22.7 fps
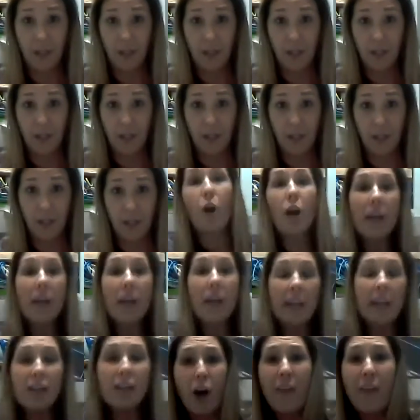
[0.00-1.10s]
What's your
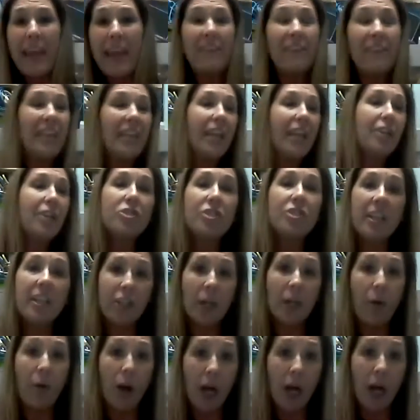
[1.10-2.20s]
market? Are they even
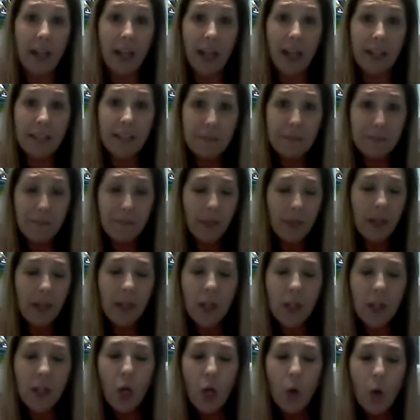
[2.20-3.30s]
interested in your product?
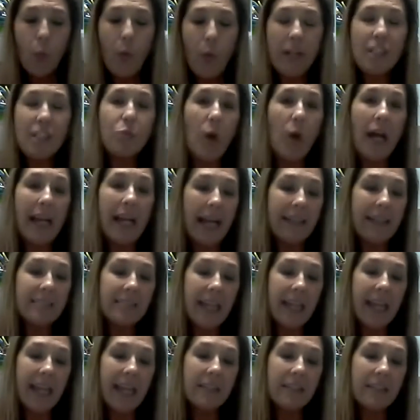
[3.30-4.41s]
Which is why I
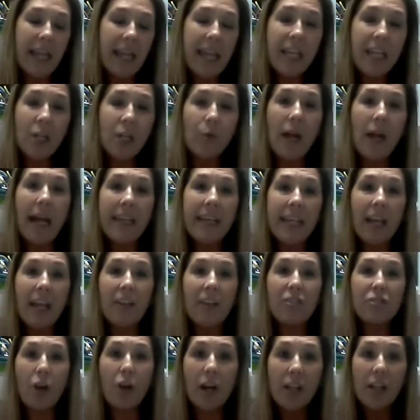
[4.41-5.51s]
say, take your idea
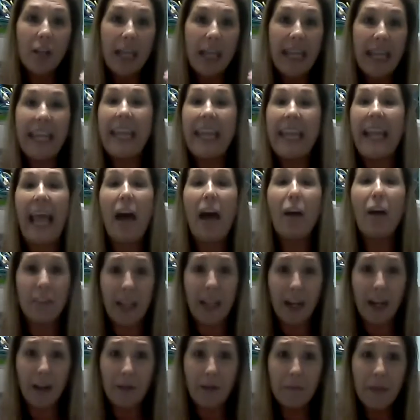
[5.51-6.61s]
and start getting it out
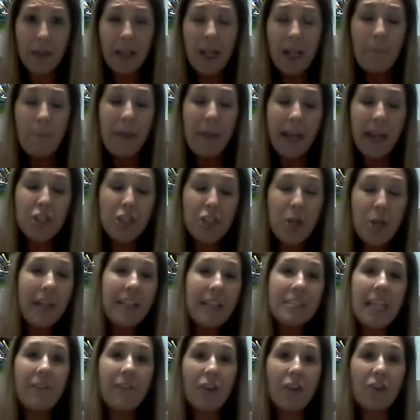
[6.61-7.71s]
there. Because you can
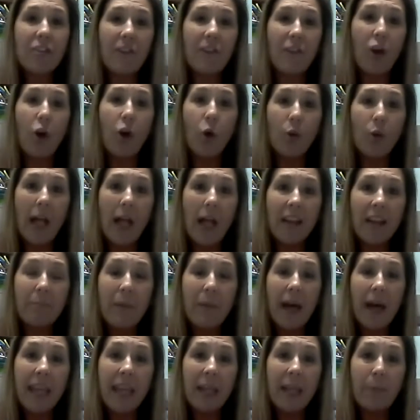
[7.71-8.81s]
save yourself a whole lot of
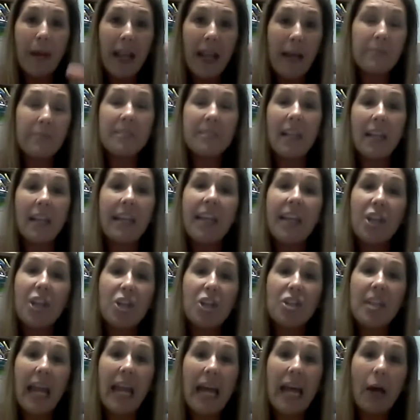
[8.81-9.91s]
money by selling kitchen
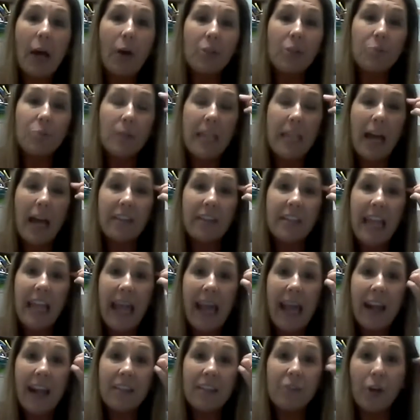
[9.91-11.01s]
towels without
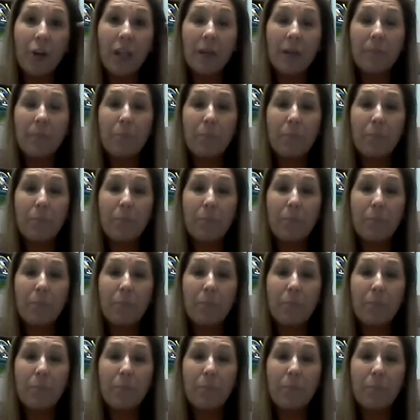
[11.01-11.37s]
tags on them.